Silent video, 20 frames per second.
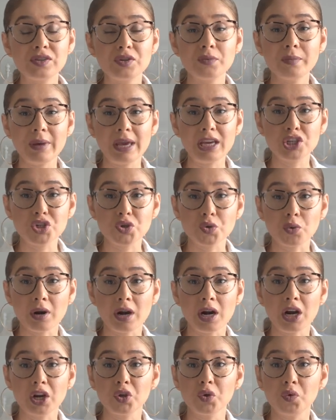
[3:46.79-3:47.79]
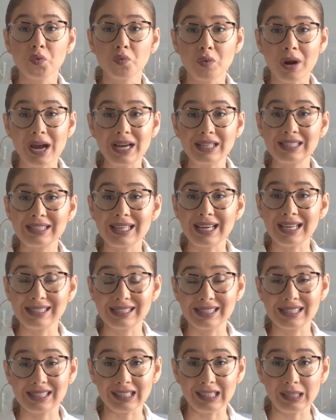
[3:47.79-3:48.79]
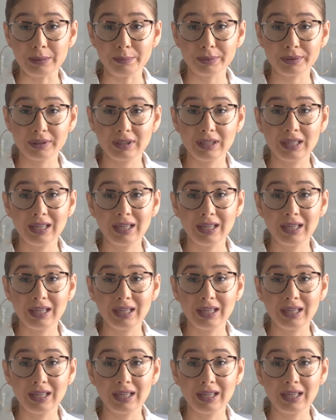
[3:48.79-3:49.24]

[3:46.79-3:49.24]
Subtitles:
to make sure you rest and sleep.